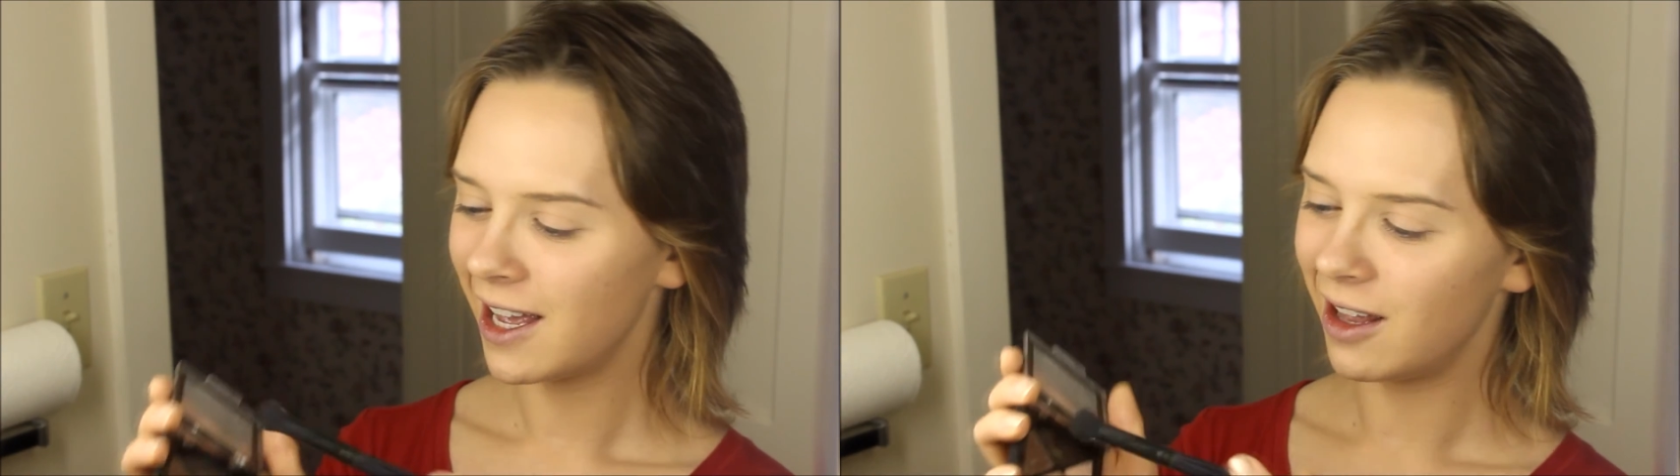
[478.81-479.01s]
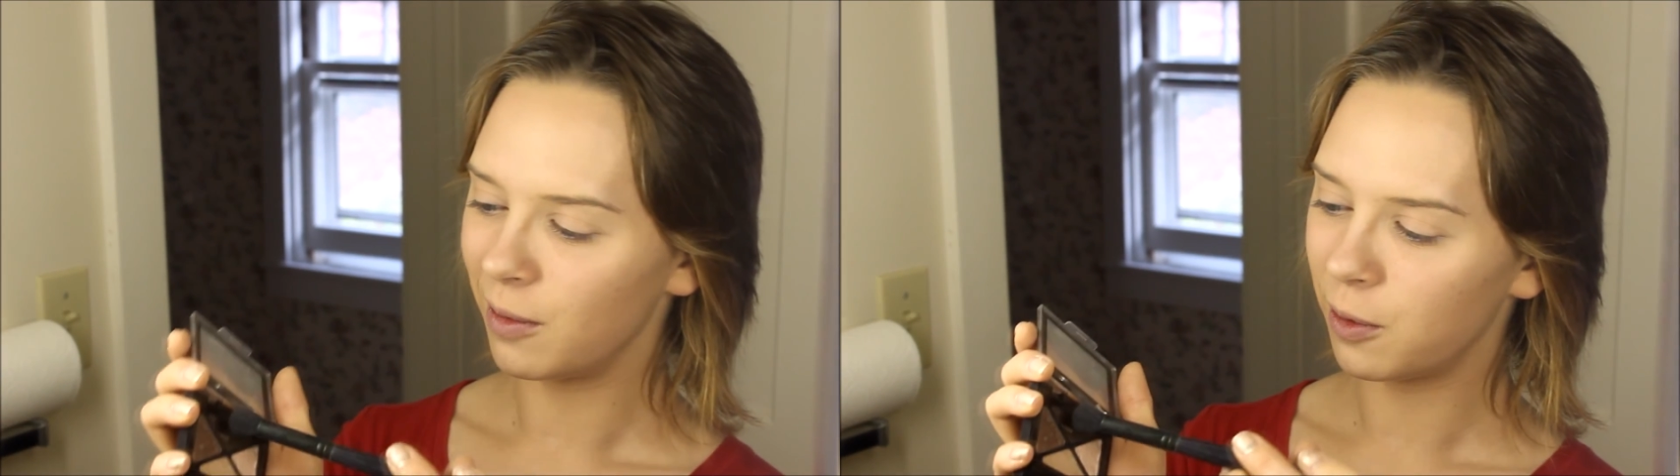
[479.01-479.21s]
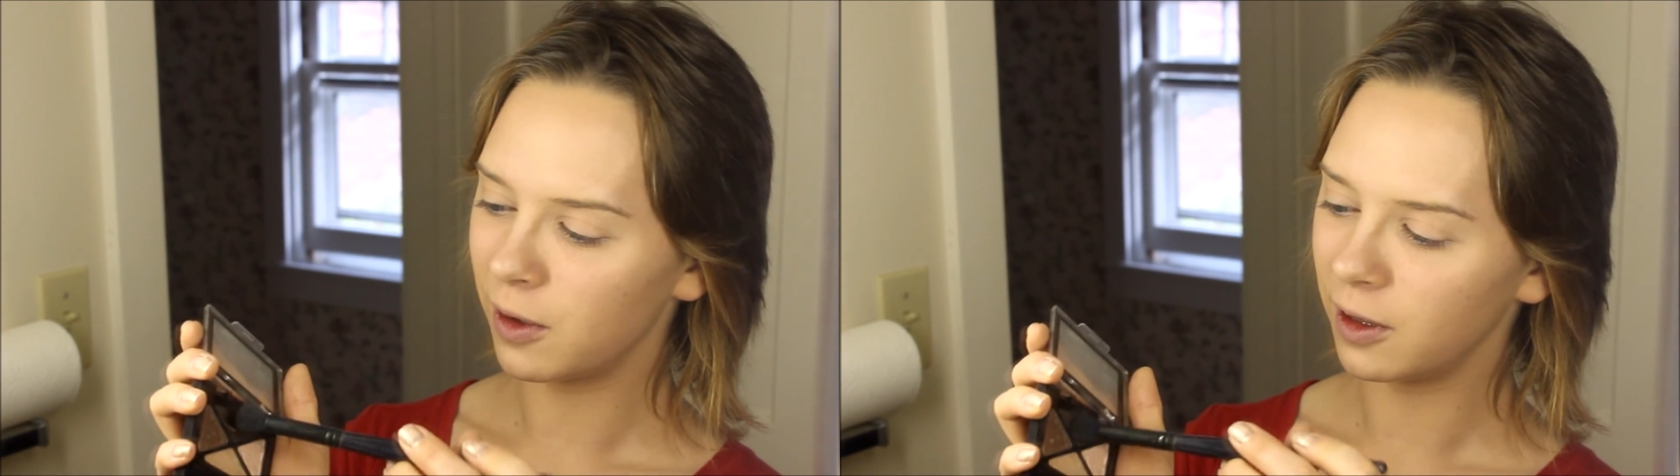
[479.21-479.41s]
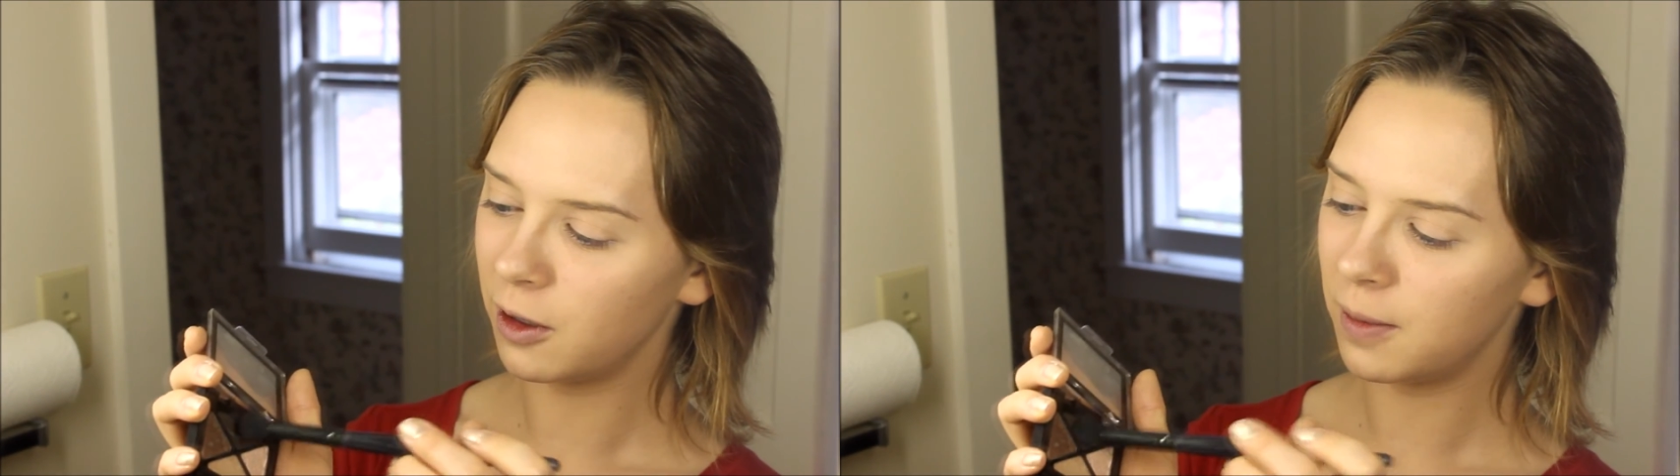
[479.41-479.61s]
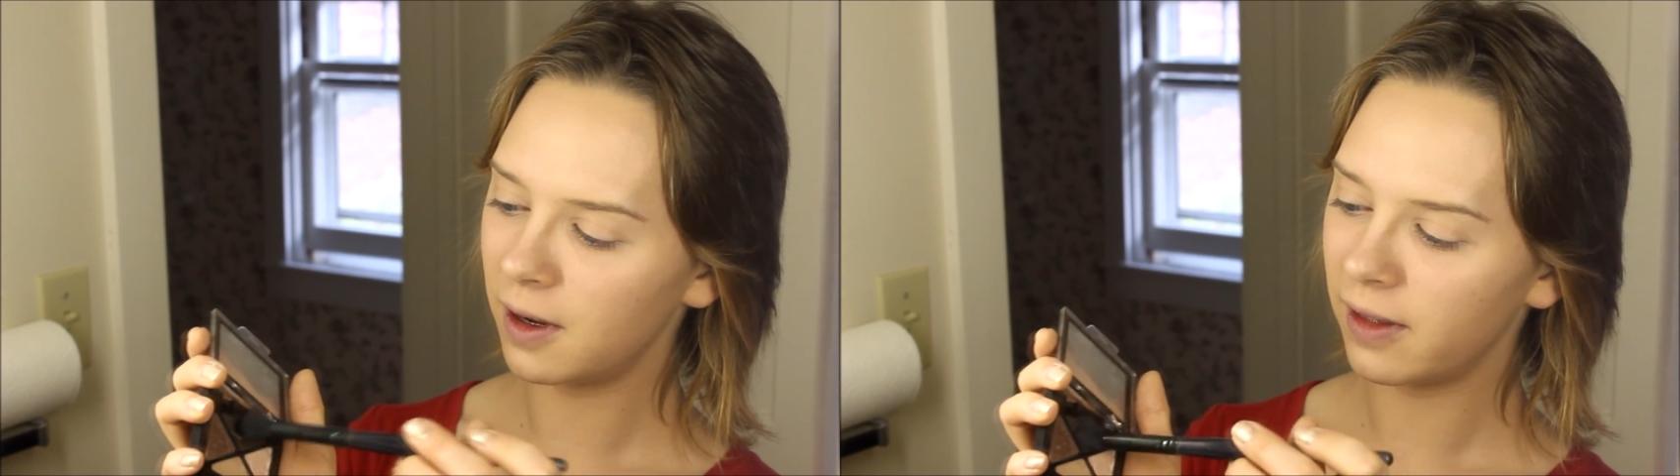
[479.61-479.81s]
and I'm put a
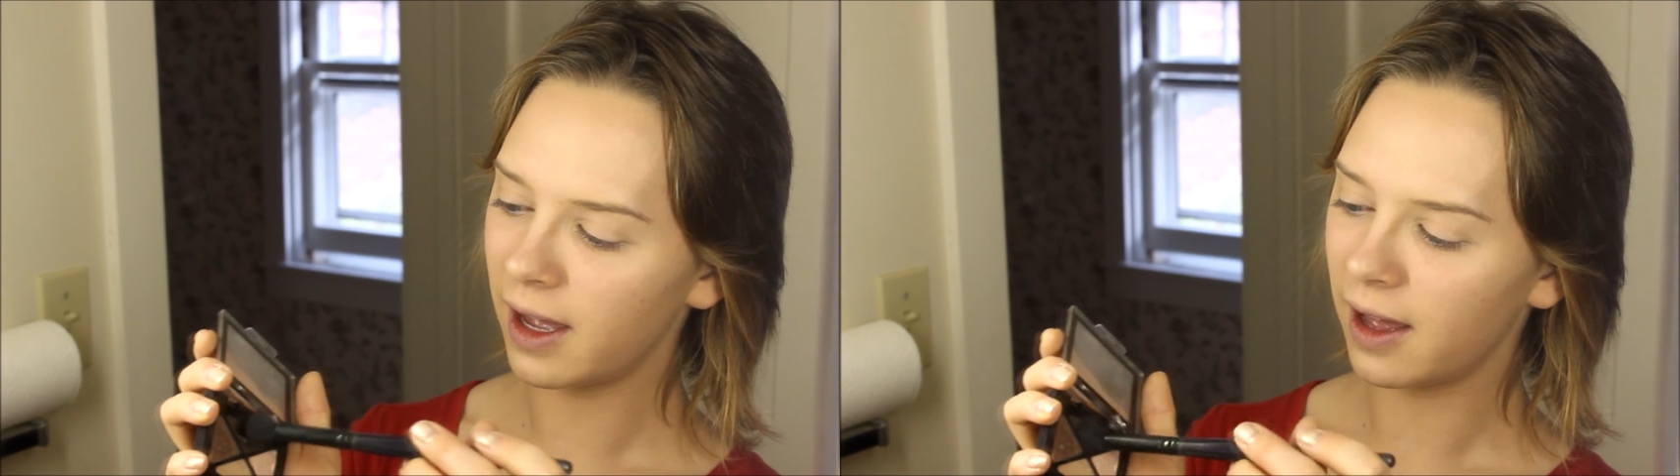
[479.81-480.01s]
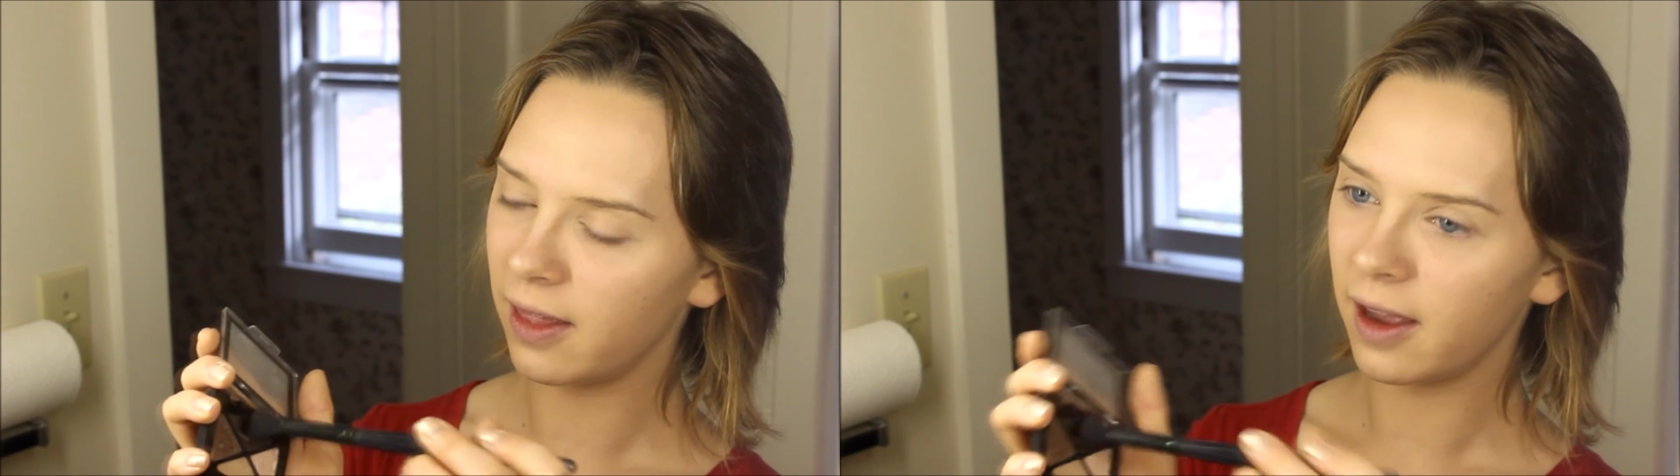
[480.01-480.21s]
little bit of that on